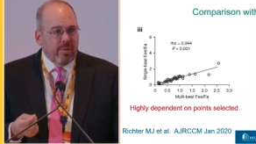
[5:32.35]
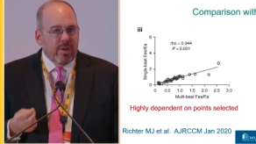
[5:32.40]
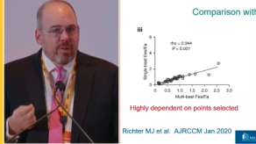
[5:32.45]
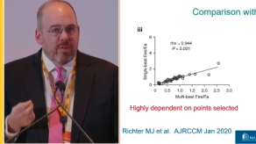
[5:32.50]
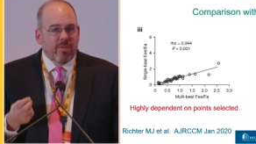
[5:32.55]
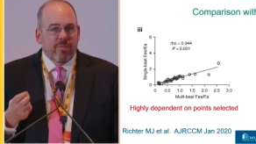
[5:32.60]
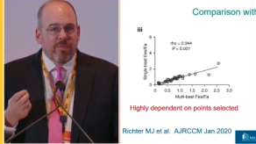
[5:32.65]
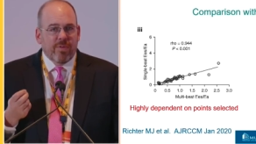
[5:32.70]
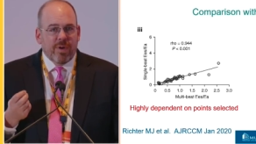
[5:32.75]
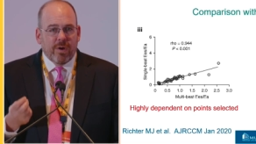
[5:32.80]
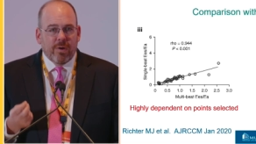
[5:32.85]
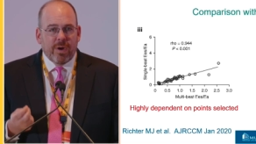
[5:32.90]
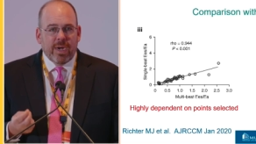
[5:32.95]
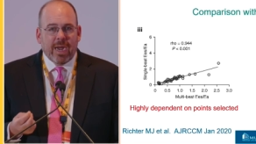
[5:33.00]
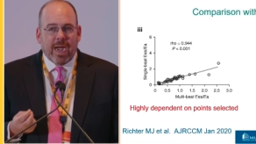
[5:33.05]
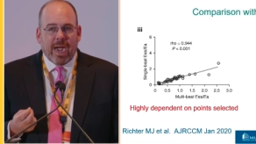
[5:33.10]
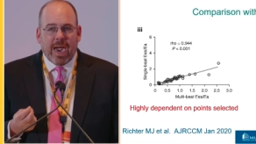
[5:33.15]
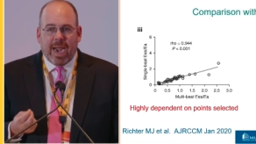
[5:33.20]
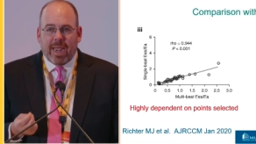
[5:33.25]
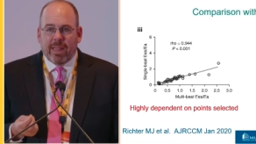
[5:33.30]
that it's very
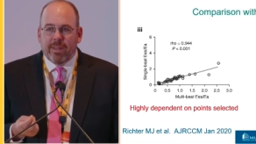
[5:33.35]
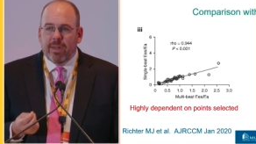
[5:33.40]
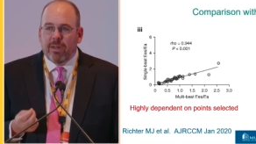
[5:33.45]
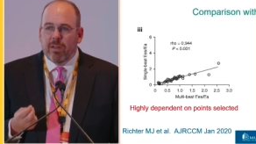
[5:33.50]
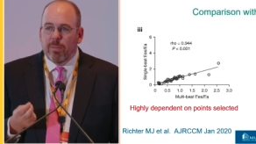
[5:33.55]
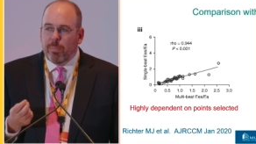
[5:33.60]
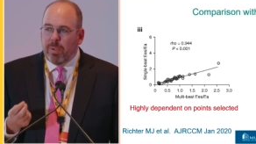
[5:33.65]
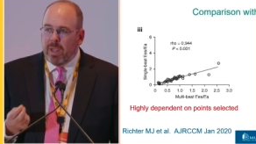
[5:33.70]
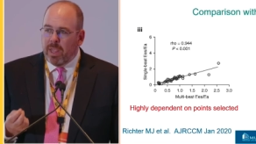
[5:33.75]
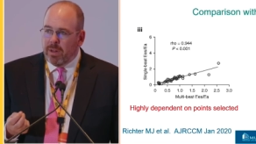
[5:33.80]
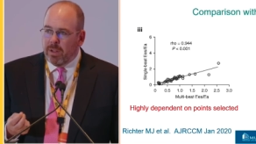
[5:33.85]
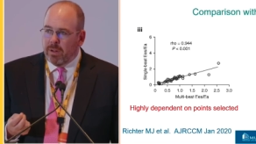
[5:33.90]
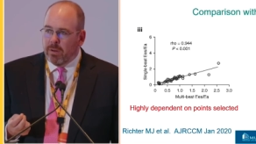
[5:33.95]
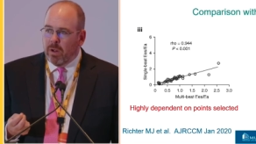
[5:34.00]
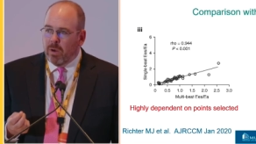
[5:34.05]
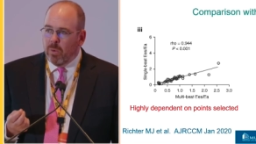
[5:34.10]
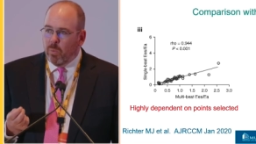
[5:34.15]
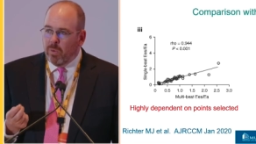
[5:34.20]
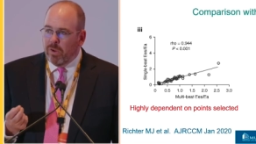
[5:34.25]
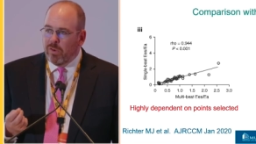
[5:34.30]
highly
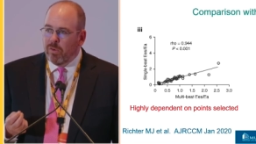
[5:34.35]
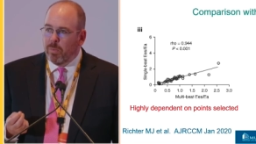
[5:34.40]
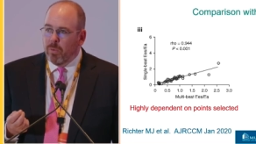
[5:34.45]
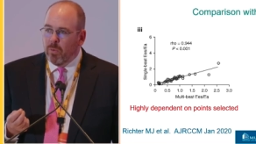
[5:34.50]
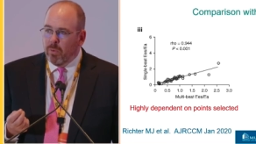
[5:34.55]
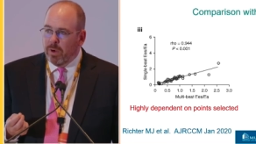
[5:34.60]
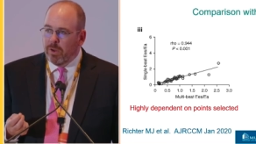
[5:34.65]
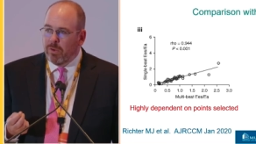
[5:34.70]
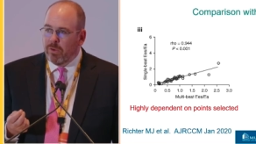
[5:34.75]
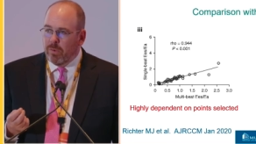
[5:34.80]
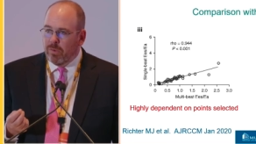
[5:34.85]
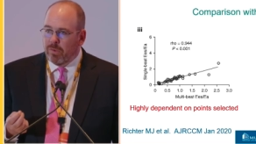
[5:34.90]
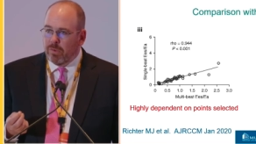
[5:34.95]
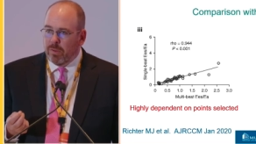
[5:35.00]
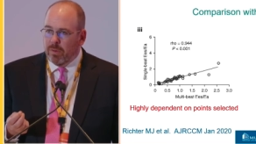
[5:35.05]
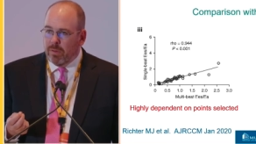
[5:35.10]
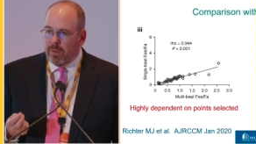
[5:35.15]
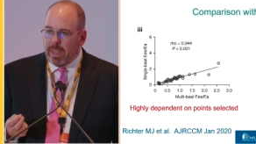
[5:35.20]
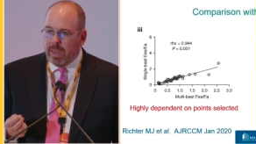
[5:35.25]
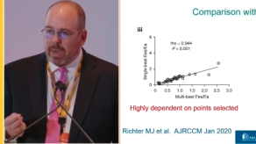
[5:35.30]
dependent on which points you
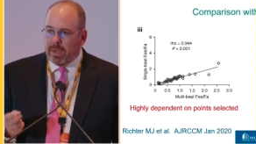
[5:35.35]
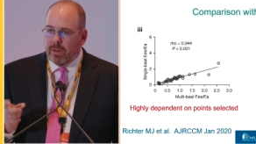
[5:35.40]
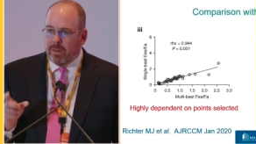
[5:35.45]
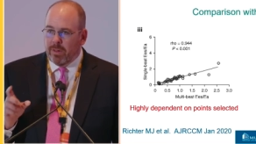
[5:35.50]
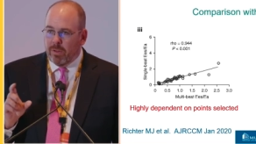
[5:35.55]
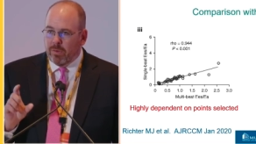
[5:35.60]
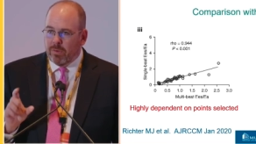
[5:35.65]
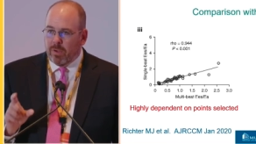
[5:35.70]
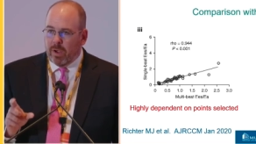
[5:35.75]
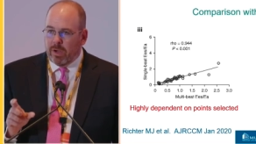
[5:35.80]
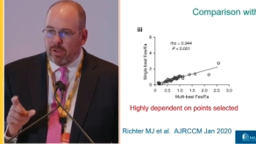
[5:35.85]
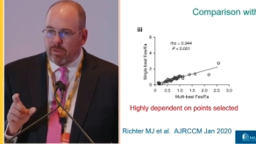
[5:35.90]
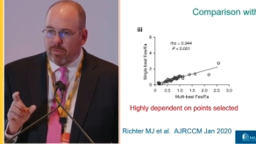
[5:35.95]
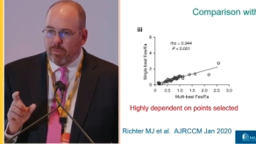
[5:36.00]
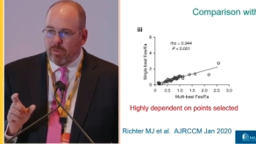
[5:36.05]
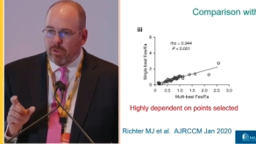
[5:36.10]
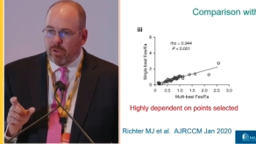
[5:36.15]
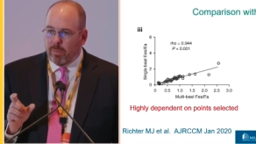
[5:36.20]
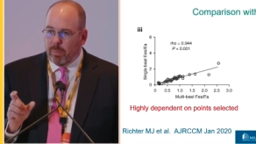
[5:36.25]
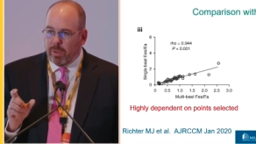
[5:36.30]
select in those
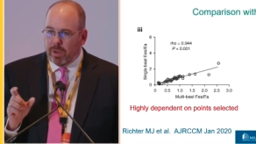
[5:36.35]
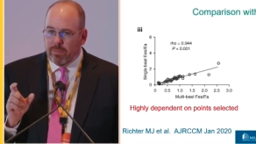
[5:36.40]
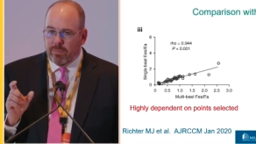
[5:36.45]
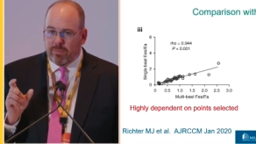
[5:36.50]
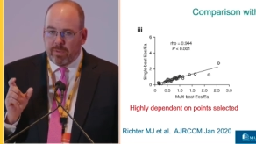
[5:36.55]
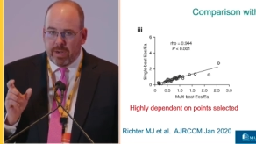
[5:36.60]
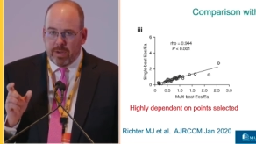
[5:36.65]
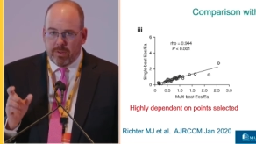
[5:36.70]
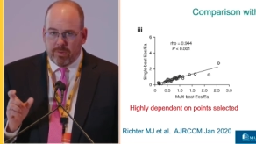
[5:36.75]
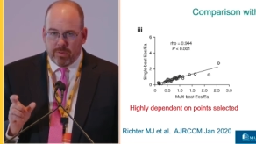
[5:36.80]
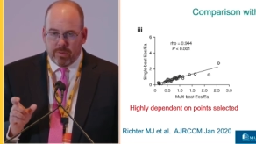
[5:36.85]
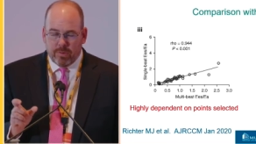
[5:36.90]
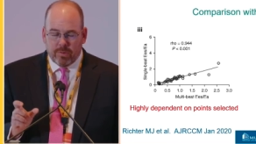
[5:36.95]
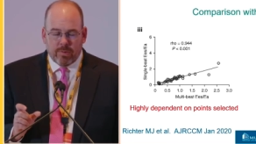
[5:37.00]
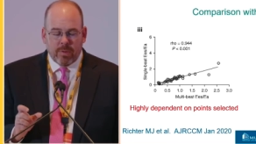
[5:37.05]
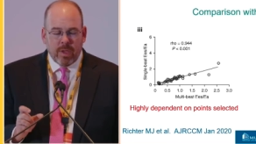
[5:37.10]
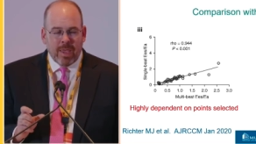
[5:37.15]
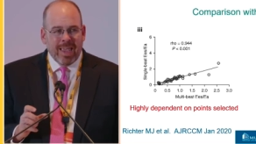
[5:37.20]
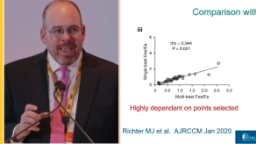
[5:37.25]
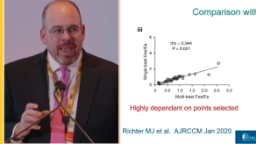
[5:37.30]
isovolumic phases.